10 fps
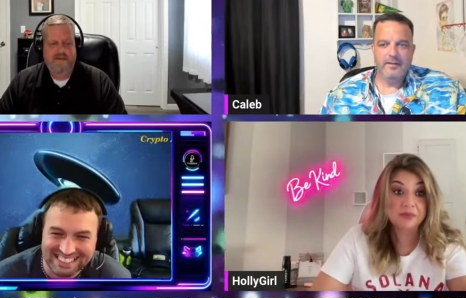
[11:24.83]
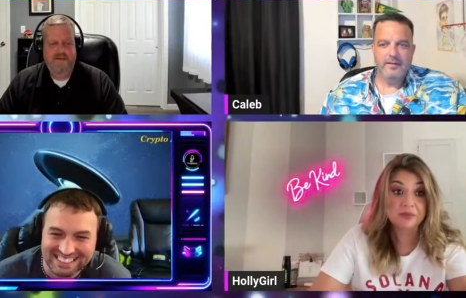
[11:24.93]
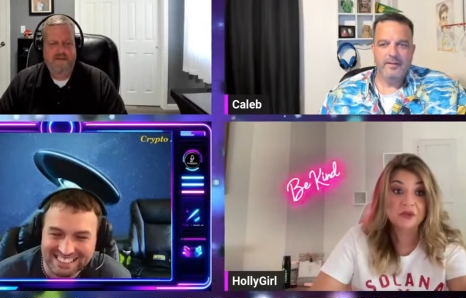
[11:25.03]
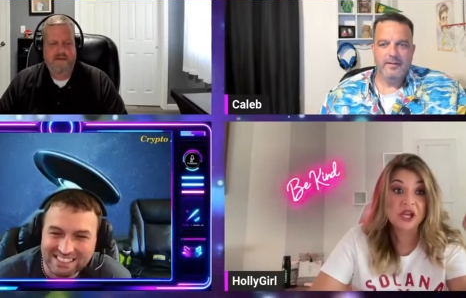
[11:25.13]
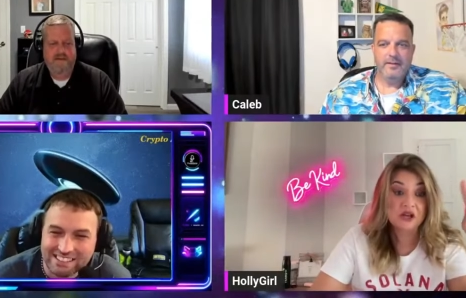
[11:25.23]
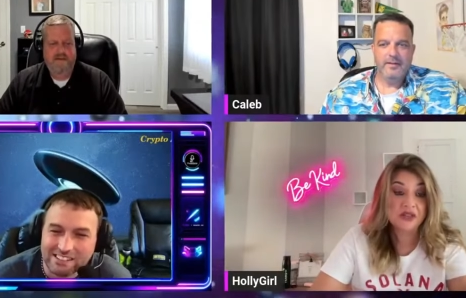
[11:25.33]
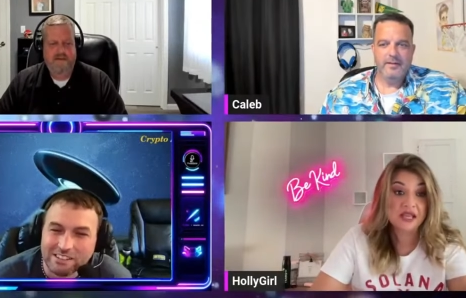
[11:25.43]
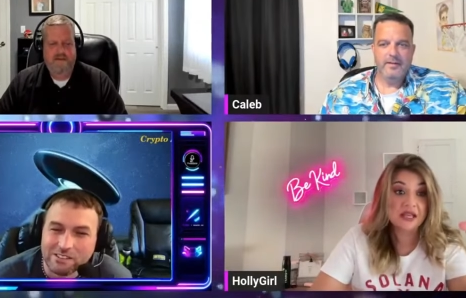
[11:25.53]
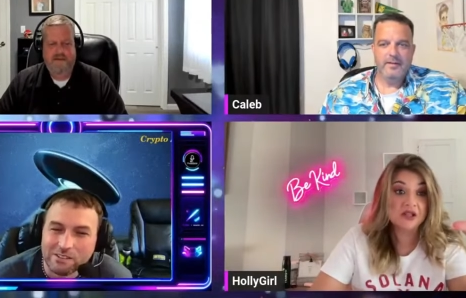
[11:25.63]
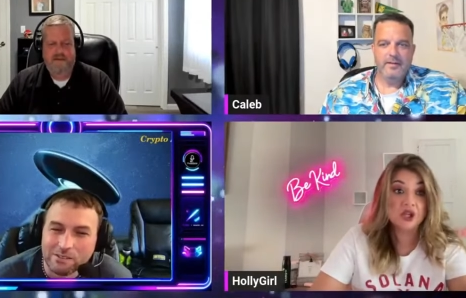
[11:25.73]
Speaker 1: their
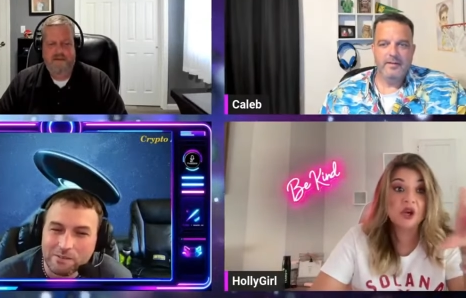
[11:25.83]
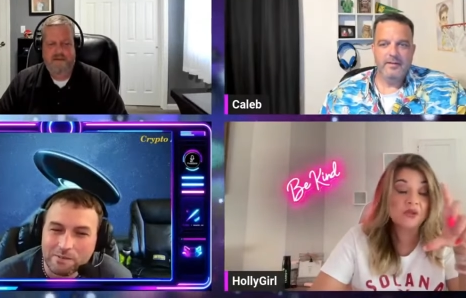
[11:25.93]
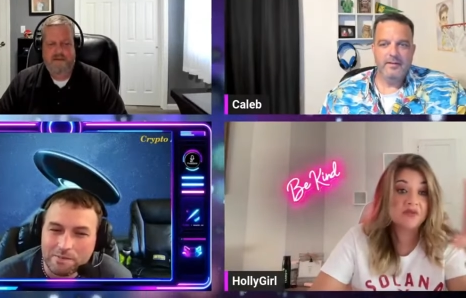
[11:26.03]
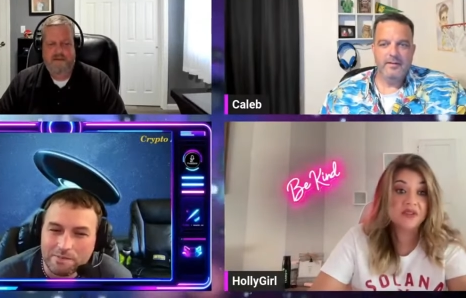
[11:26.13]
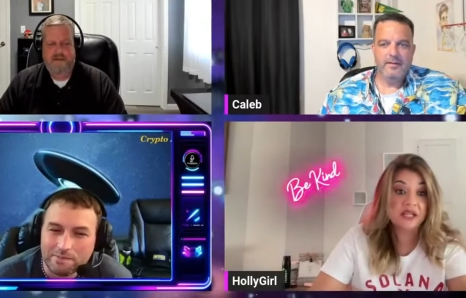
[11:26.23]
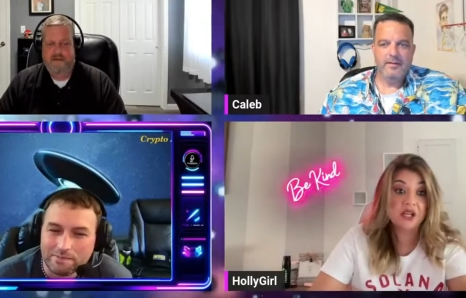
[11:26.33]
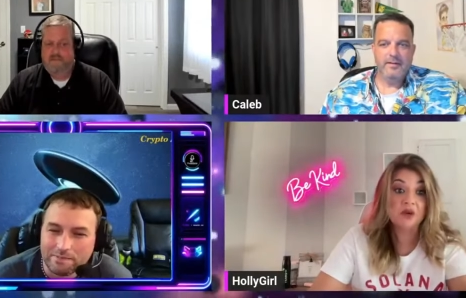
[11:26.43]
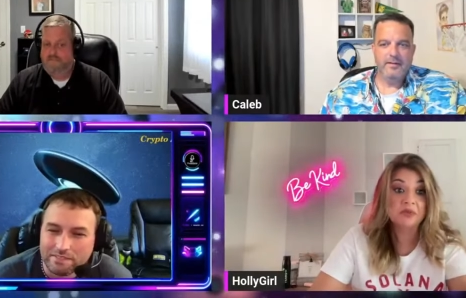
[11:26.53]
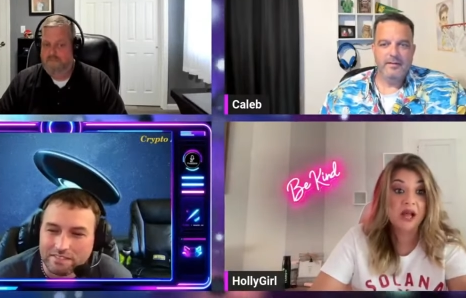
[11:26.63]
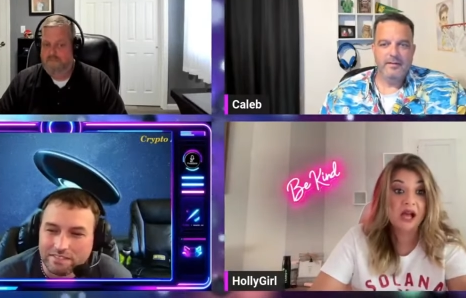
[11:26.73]
thing, you know, the
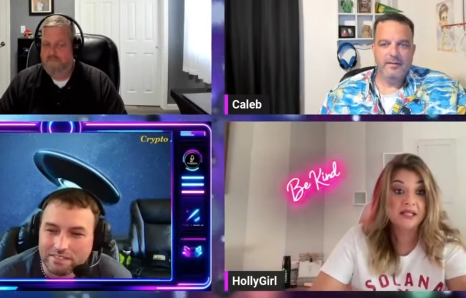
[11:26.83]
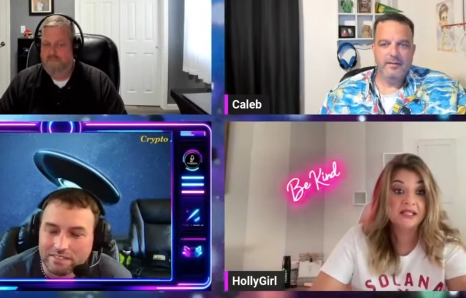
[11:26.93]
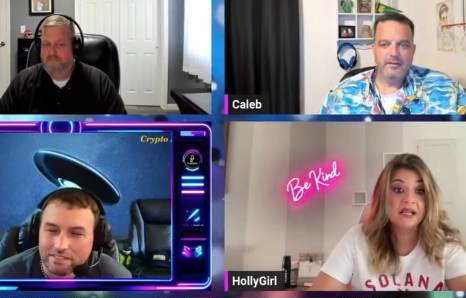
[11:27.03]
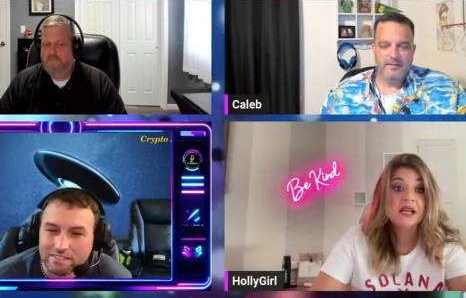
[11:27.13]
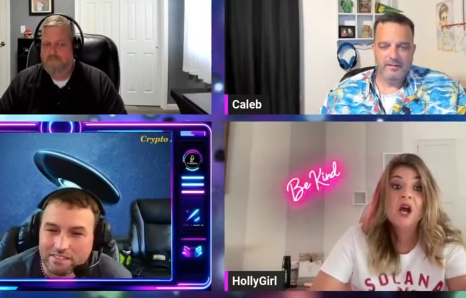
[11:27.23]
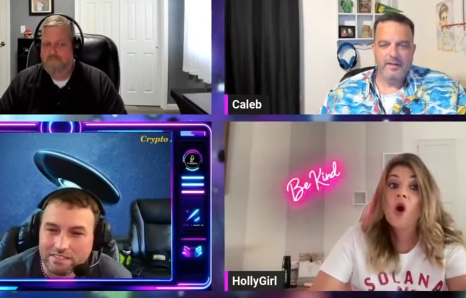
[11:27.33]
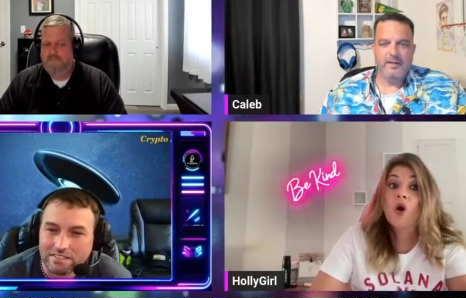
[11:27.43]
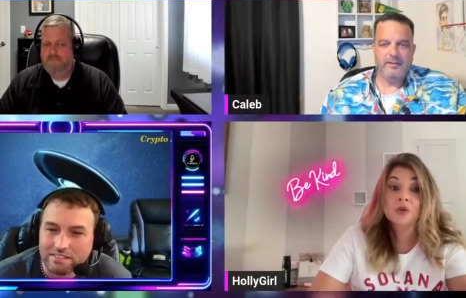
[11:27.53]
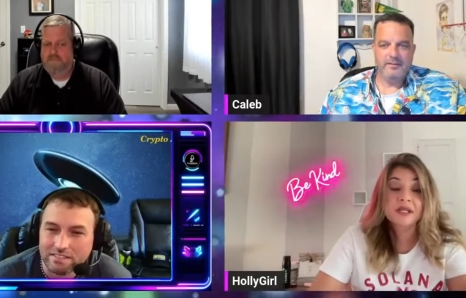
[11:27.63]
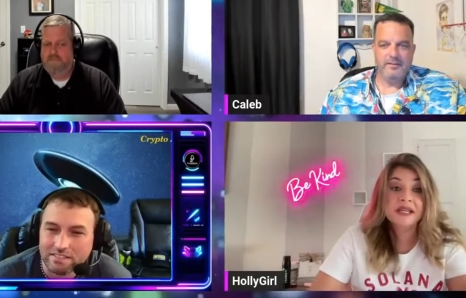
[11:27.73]
video blocked
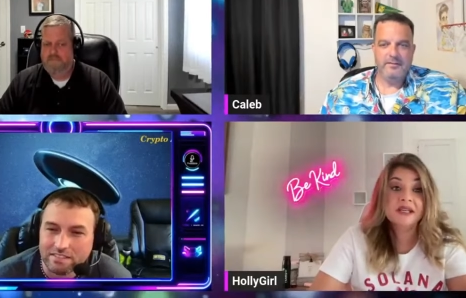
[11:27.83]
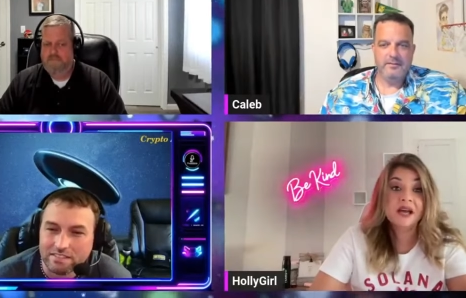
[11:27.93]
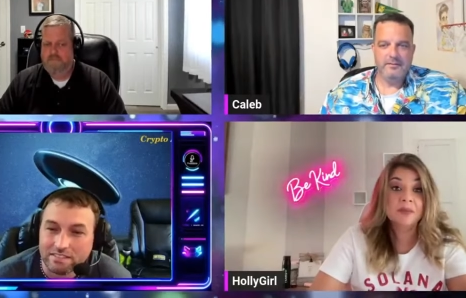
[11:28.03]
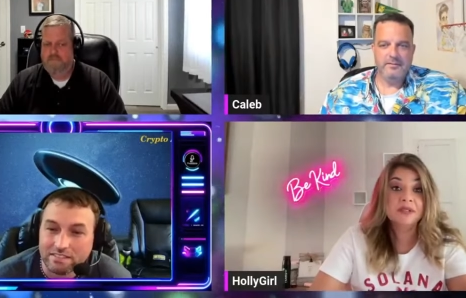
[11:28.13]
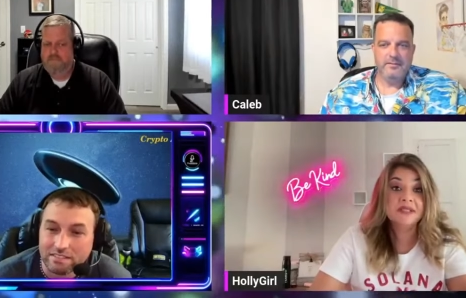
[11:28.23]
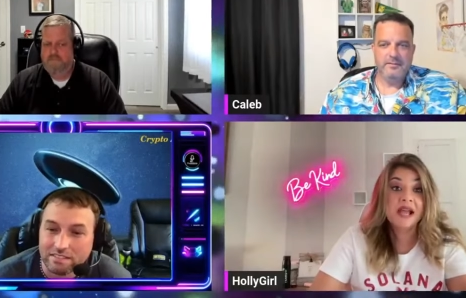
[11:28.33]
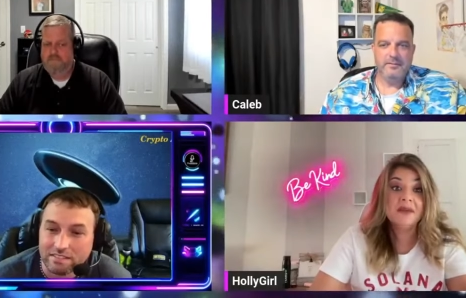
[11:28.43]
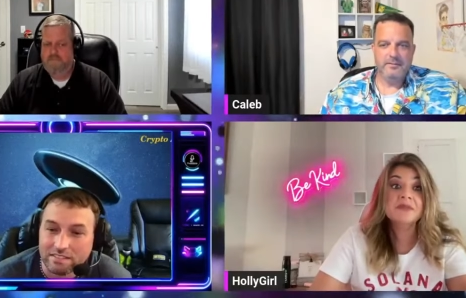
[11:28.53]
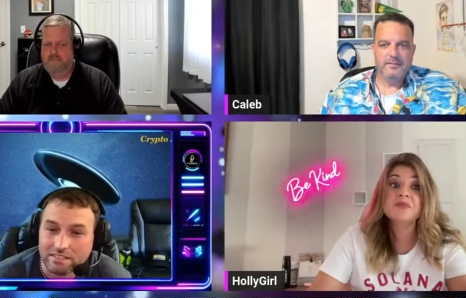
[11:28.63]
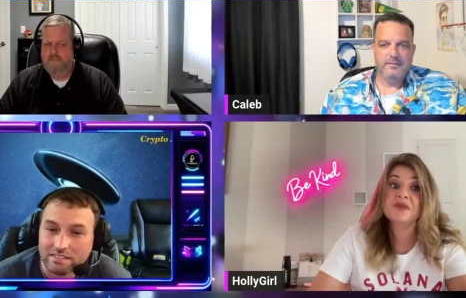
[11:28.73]
only a couple
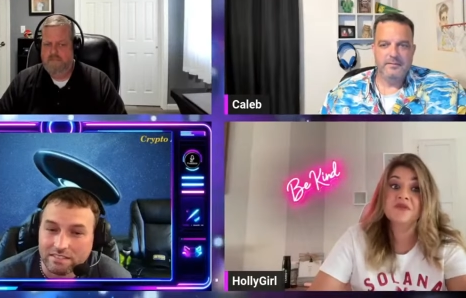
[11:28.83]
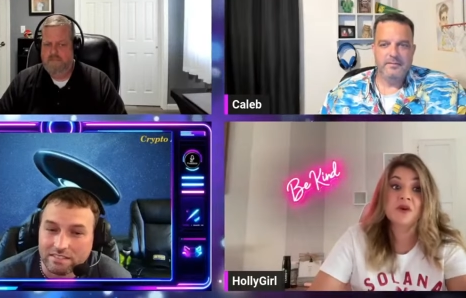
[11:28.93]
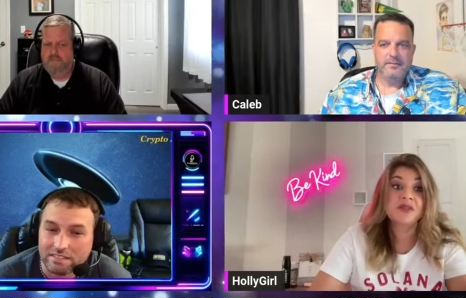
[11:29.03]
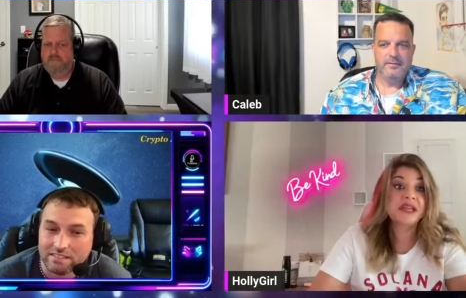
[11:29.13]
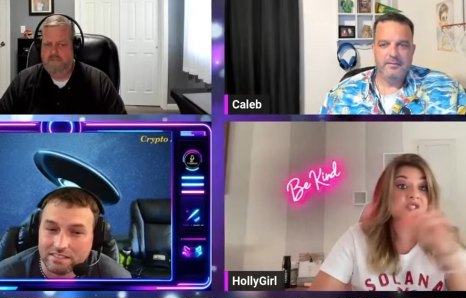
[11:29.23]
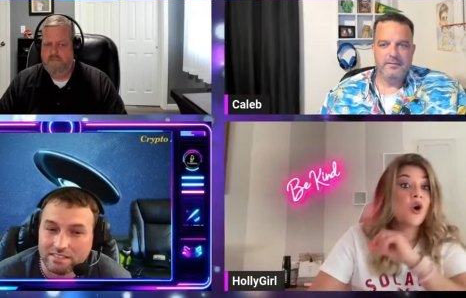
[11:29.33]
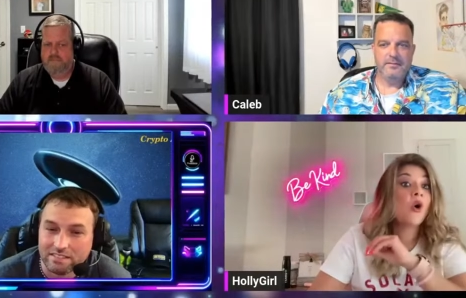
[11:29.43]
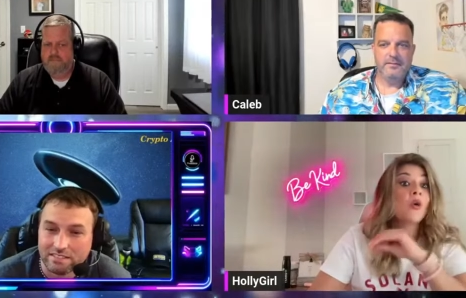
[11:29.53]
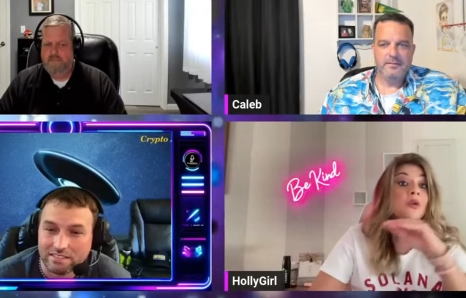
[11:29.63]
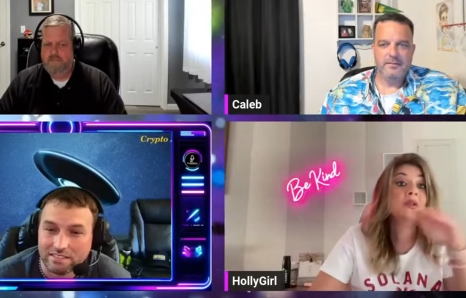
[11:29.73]
times before they
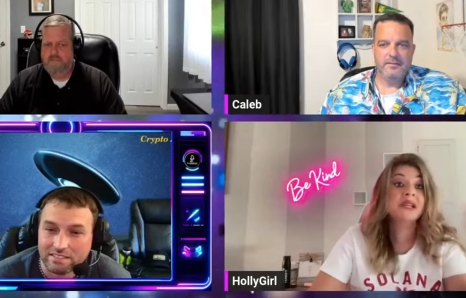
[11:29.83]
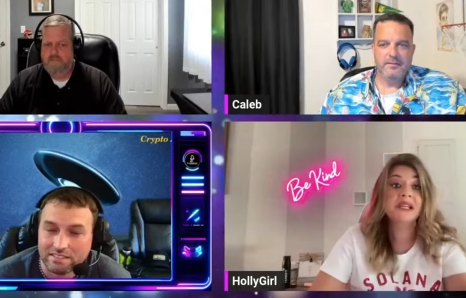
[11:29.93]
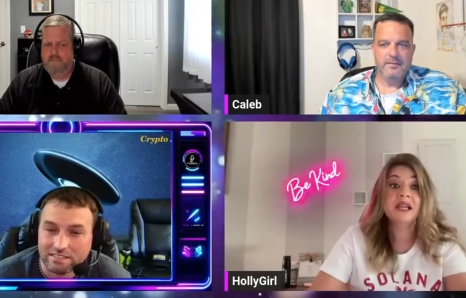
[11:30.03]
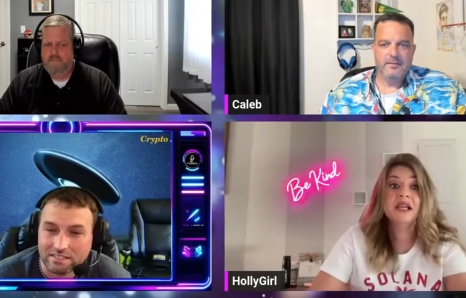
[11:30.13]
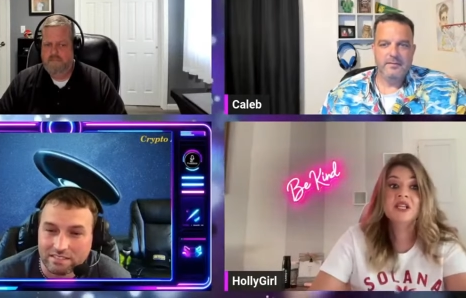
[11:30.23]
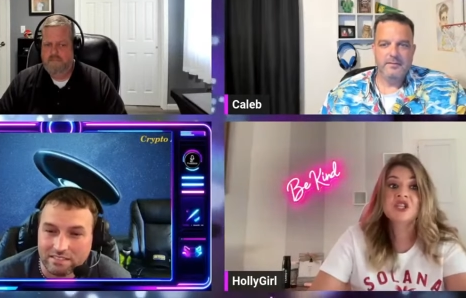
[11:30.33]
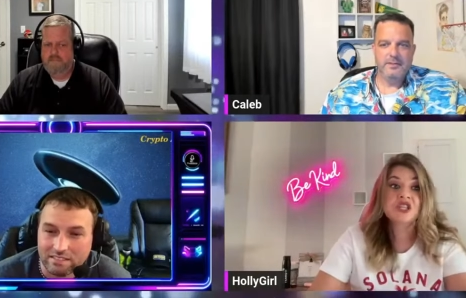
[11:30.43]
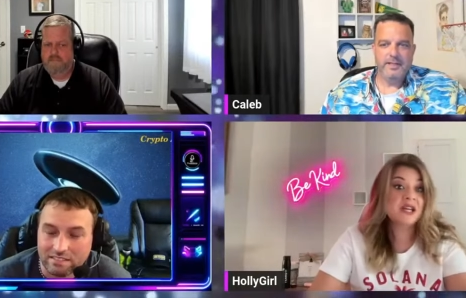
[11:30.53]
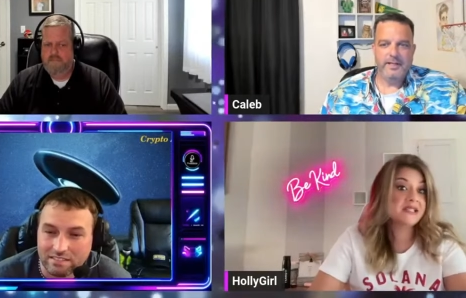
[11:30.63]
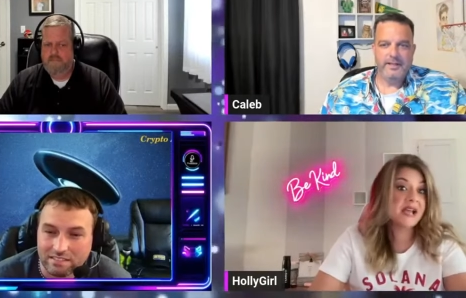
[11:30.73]
totally
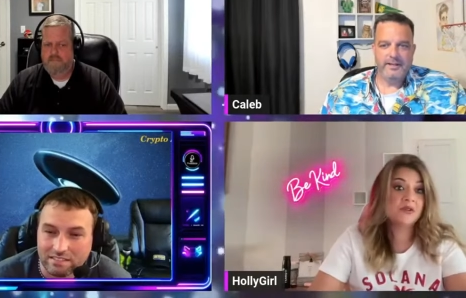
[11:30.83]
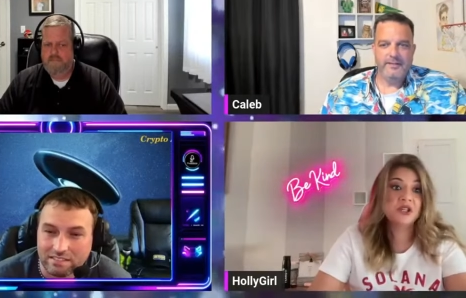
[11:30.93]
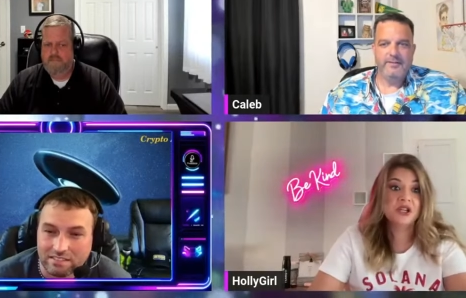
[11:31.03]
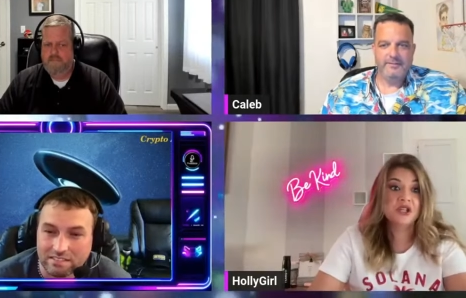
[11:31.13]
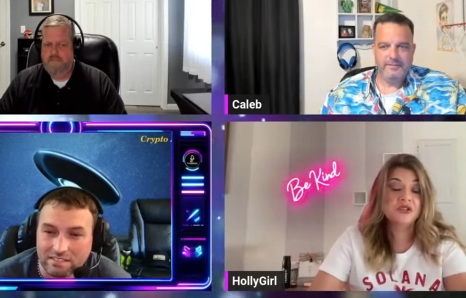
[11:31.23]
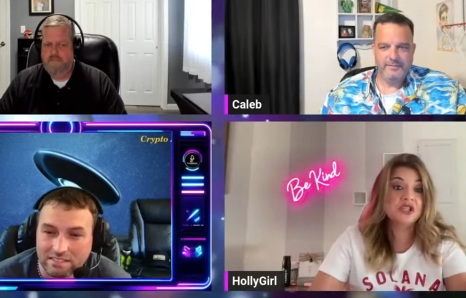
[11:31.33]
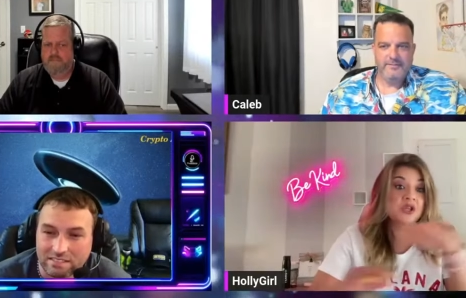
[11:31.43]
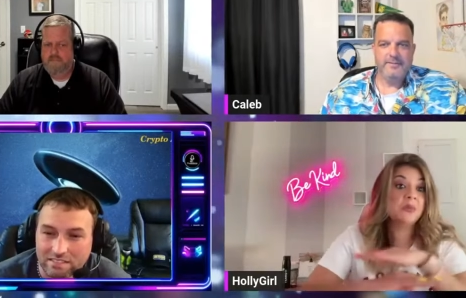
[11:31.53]
shut so, down your YouTube